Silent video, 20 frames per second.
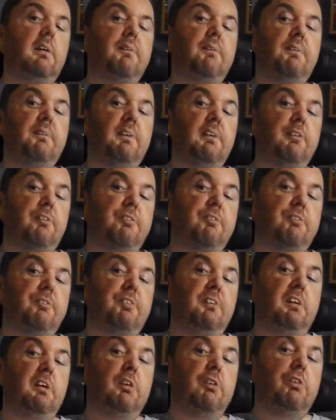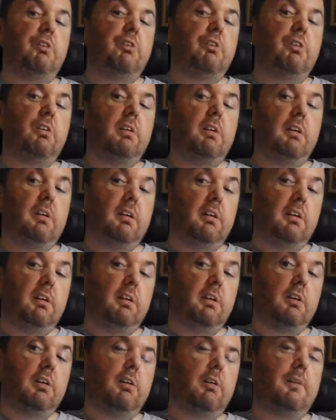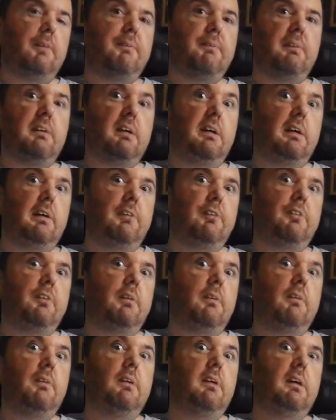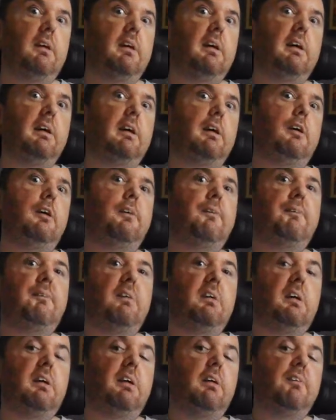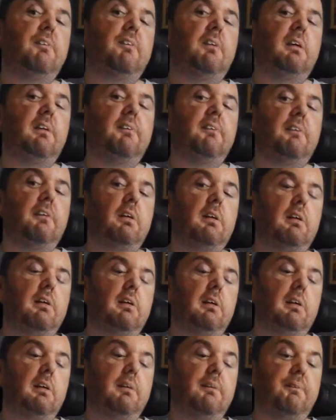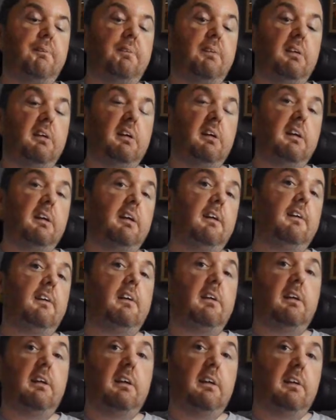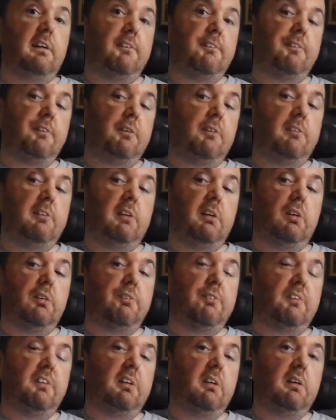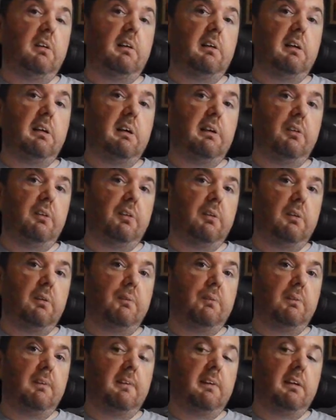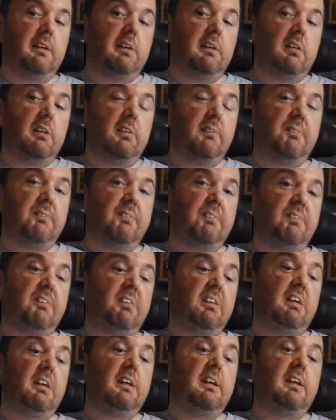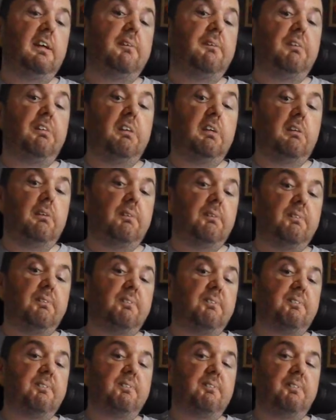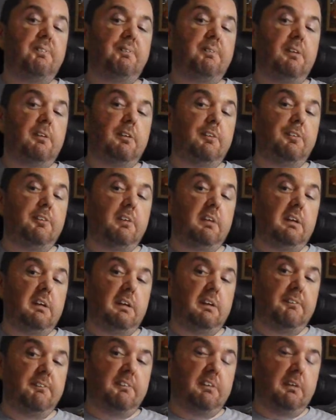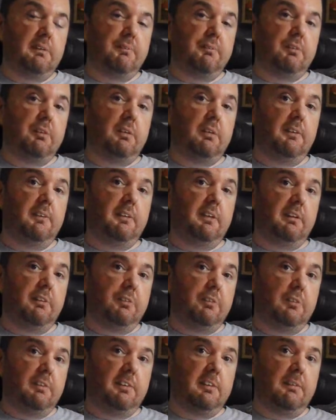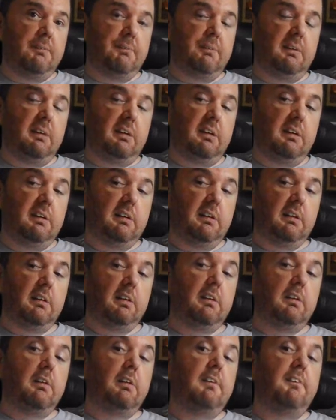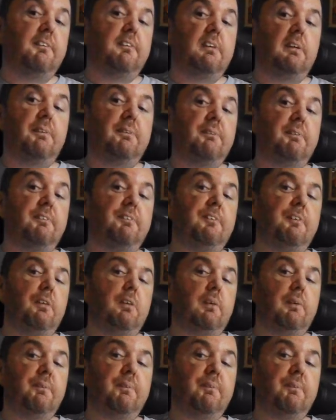There's a fish on the packet, so it could be any flavour. If you see this video and you know what they are, let me know, because I have absolute idea. It's not something I've had before.